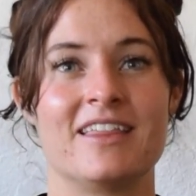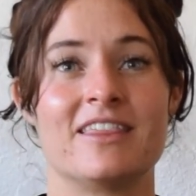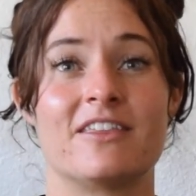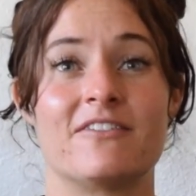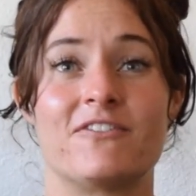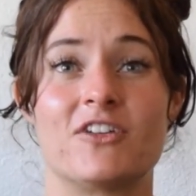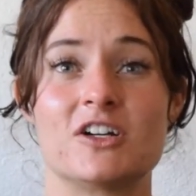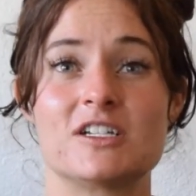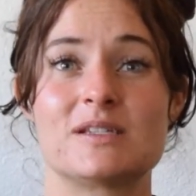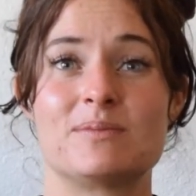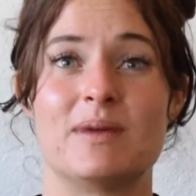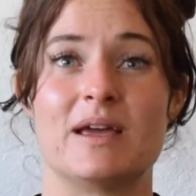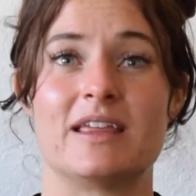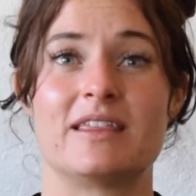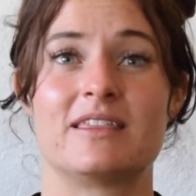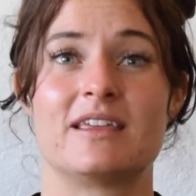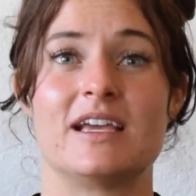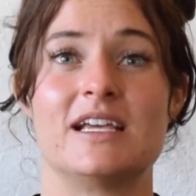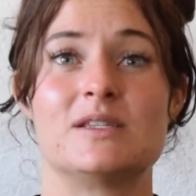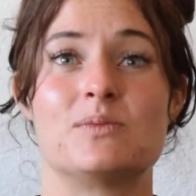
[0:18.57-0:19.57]
The first
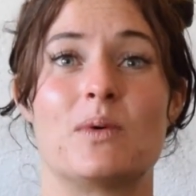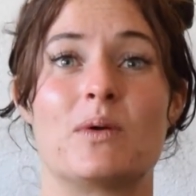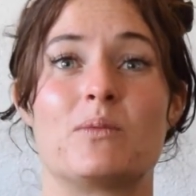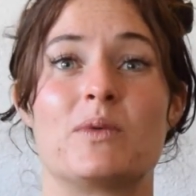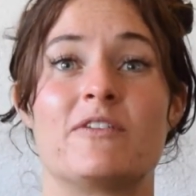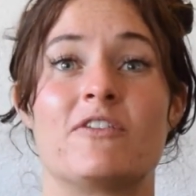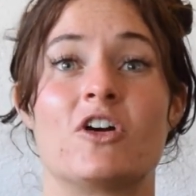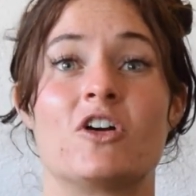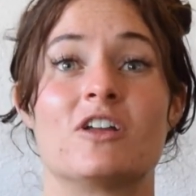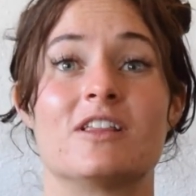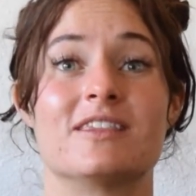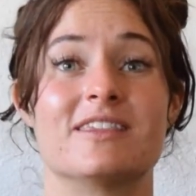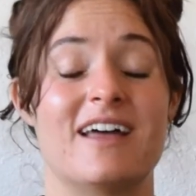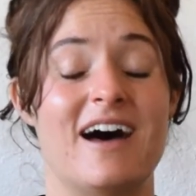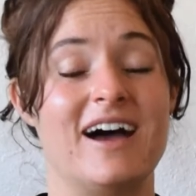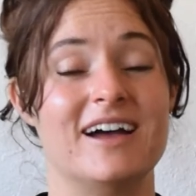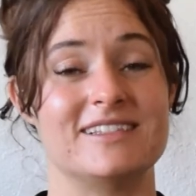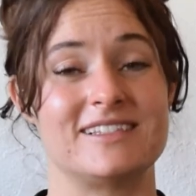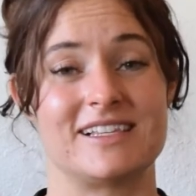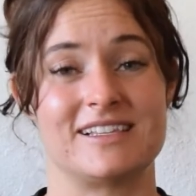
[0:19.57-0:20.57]
myth is one we've heard a
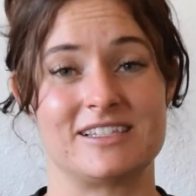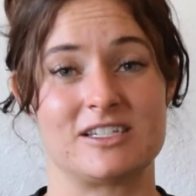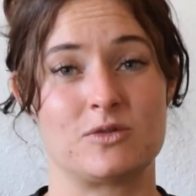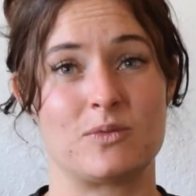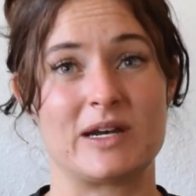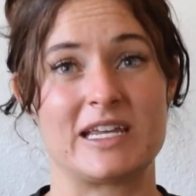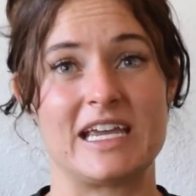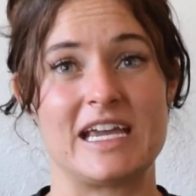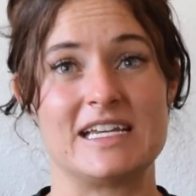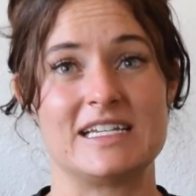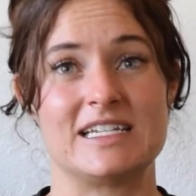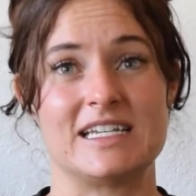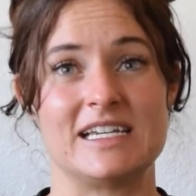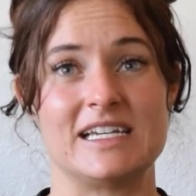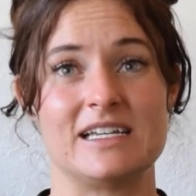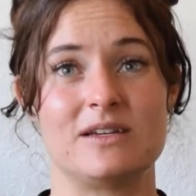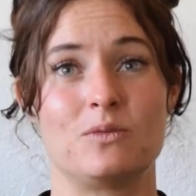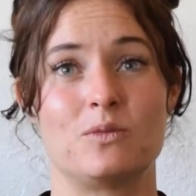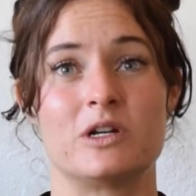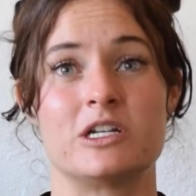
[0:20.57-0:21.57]
lot since
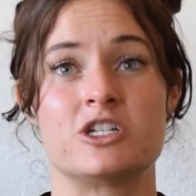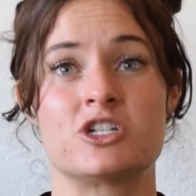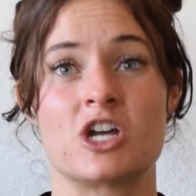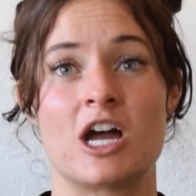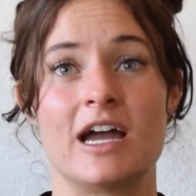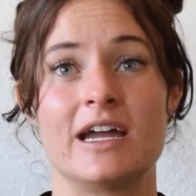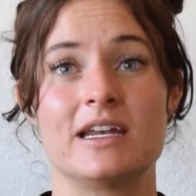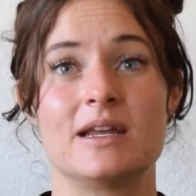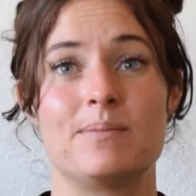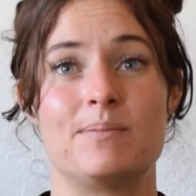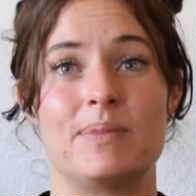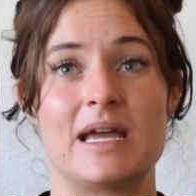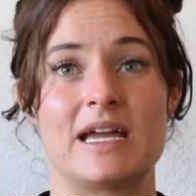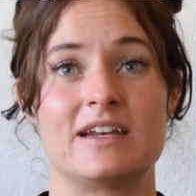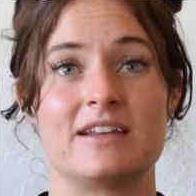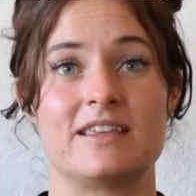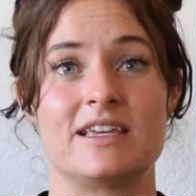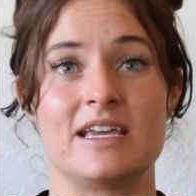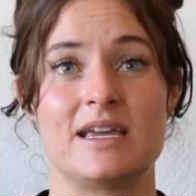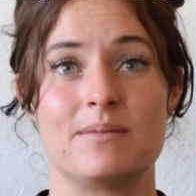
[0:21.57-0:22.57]
2018 when China
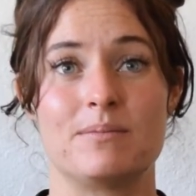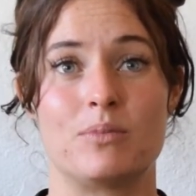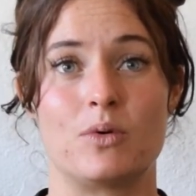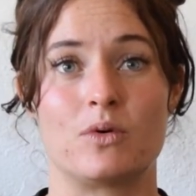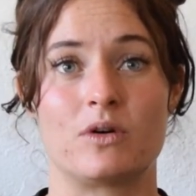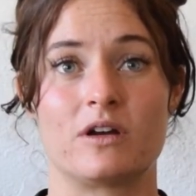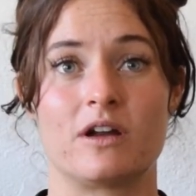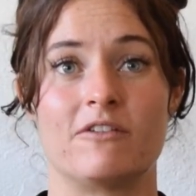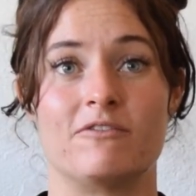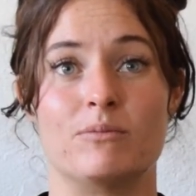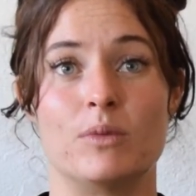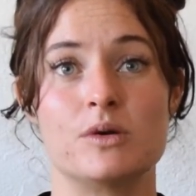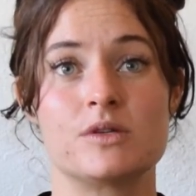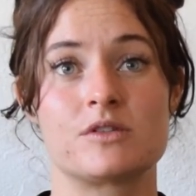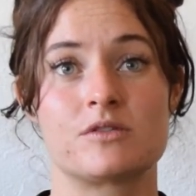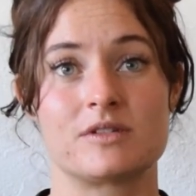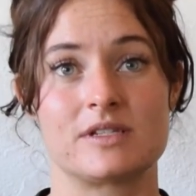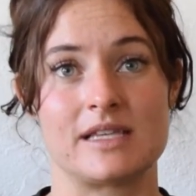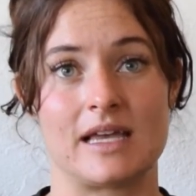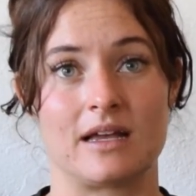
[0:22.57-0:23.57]
banned the import of
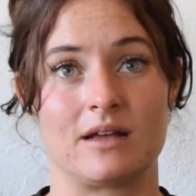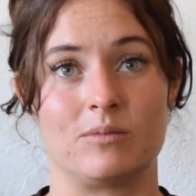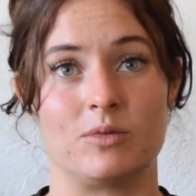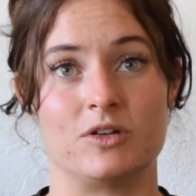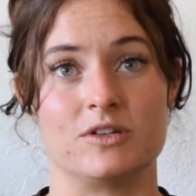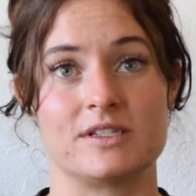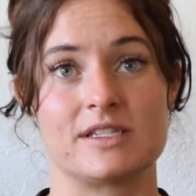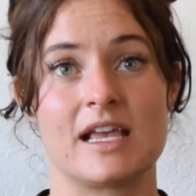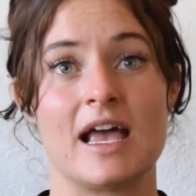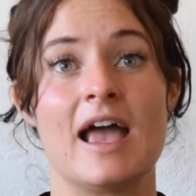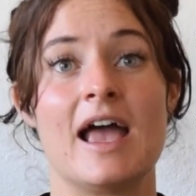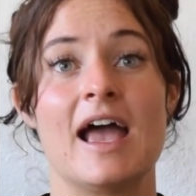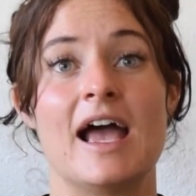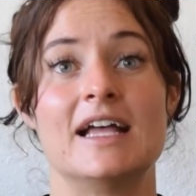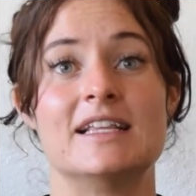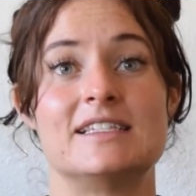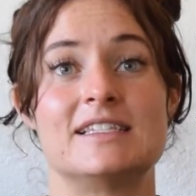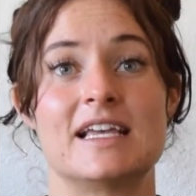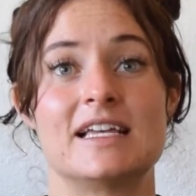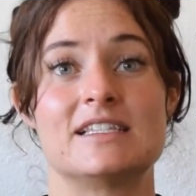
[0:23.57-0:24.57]
most recyclables
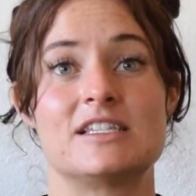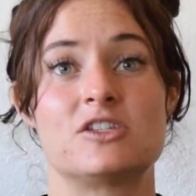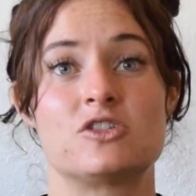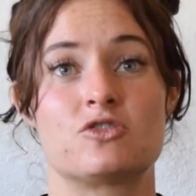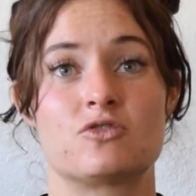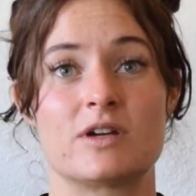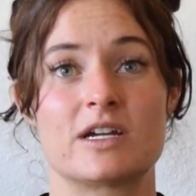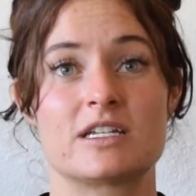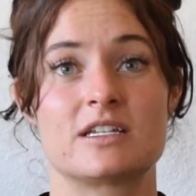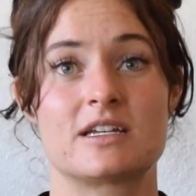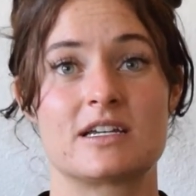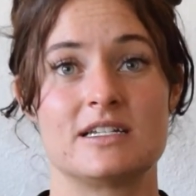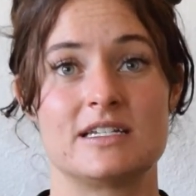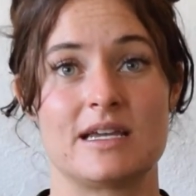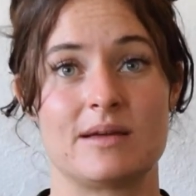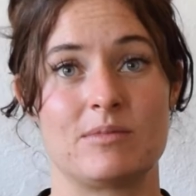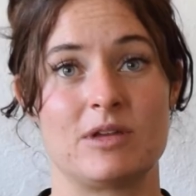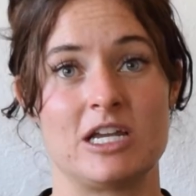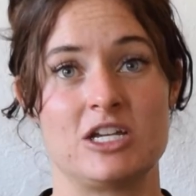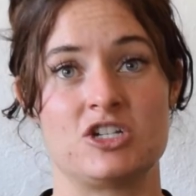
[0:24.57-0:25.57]
and set strict
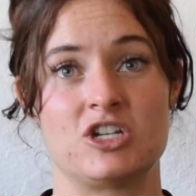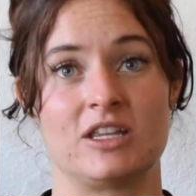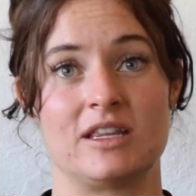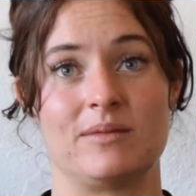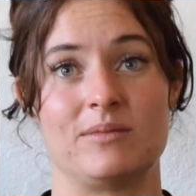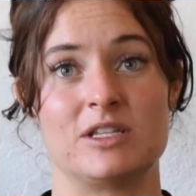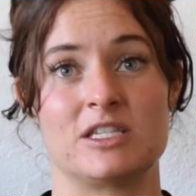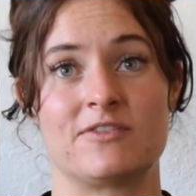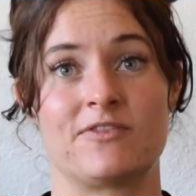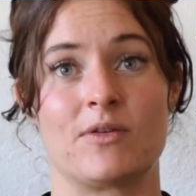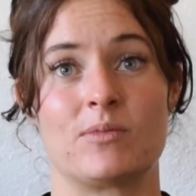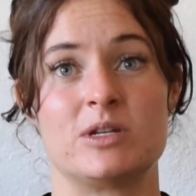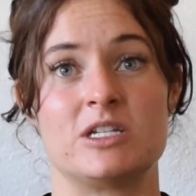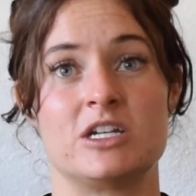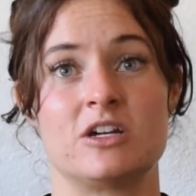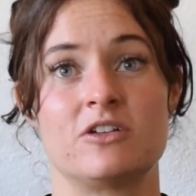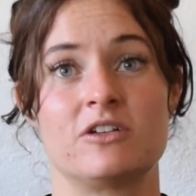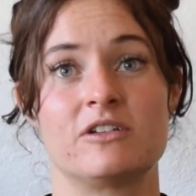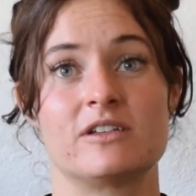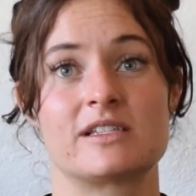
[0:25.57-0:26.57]
contamination limits for
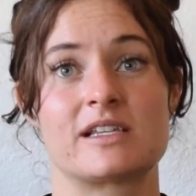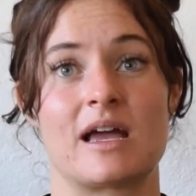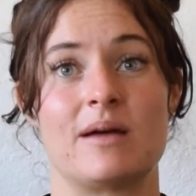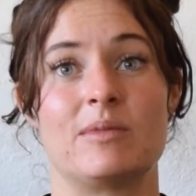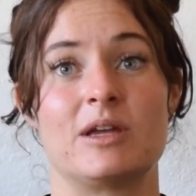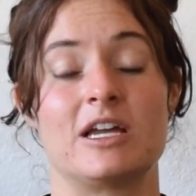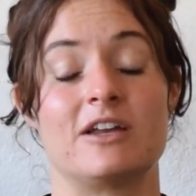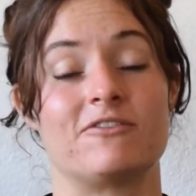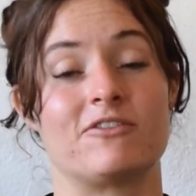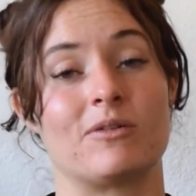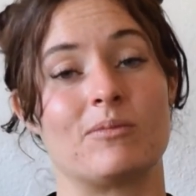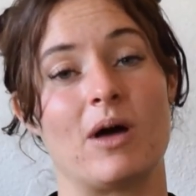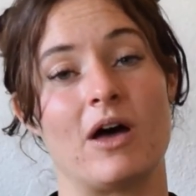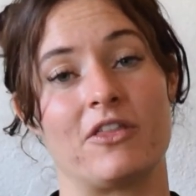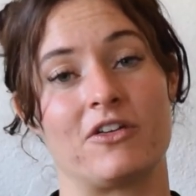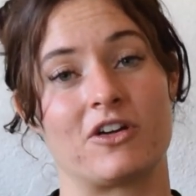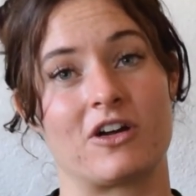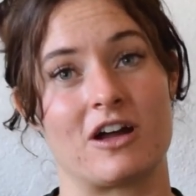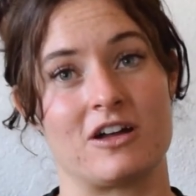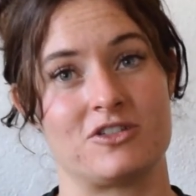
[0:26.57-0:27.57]
materials coming in from
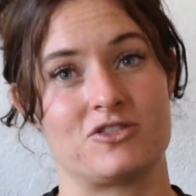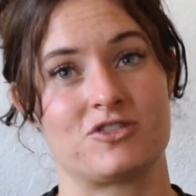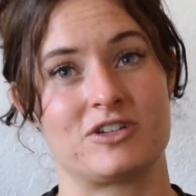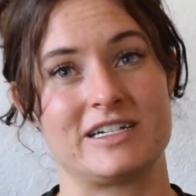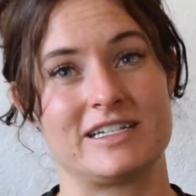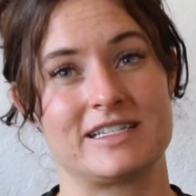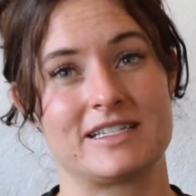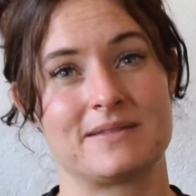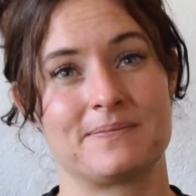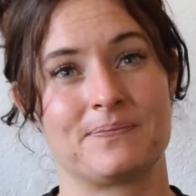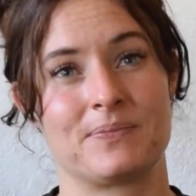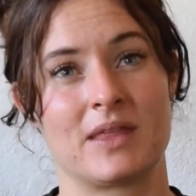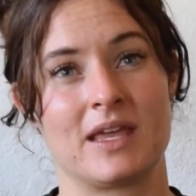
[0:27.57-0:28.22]
other countries.